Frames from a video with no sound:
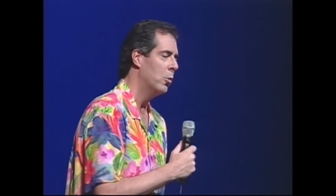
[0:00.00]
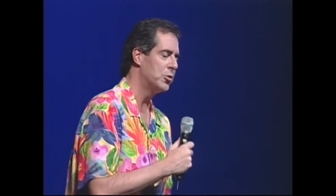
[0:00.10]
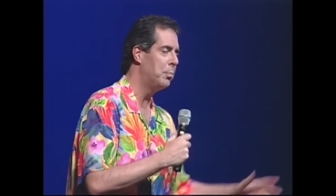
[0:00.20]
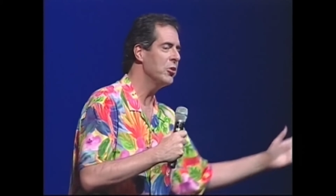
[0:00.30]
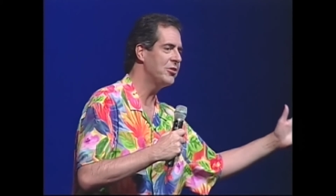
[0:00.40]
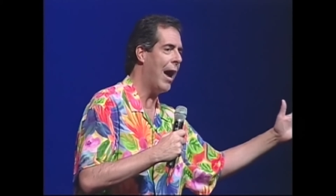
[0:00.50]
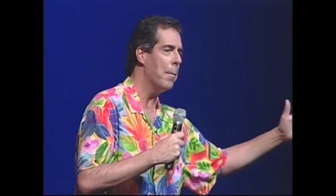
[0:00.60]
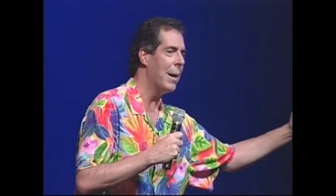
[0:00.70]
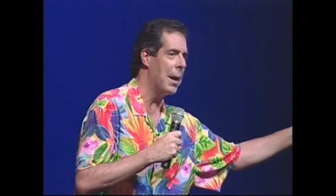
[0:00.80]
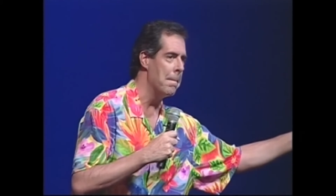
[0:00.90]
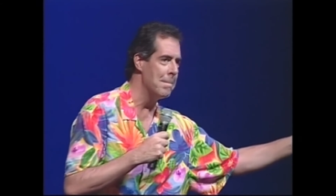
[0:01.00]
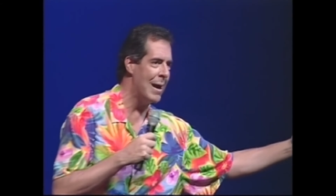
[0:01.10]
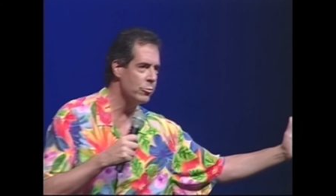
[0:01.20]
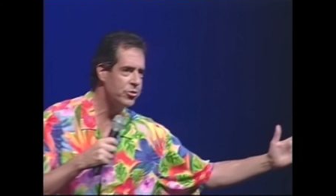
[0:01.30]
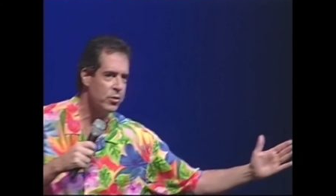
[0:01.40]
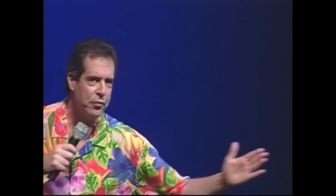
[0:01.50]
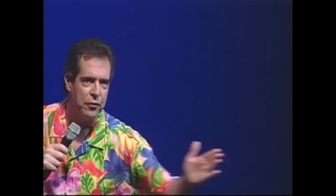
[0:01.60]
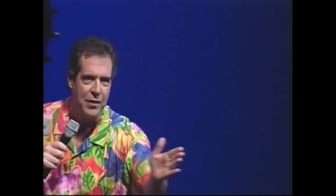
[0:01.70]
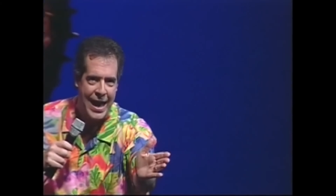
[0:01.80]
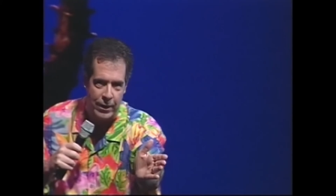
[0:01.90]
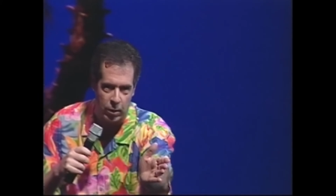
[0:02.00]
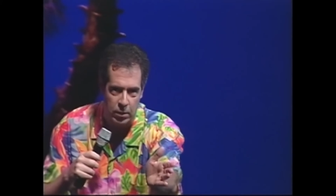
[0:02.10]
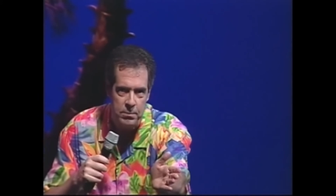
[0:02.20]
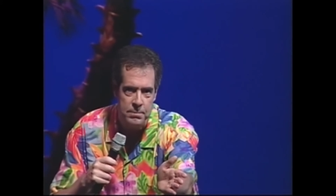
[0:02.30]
was pushed out by a mountain of flannel.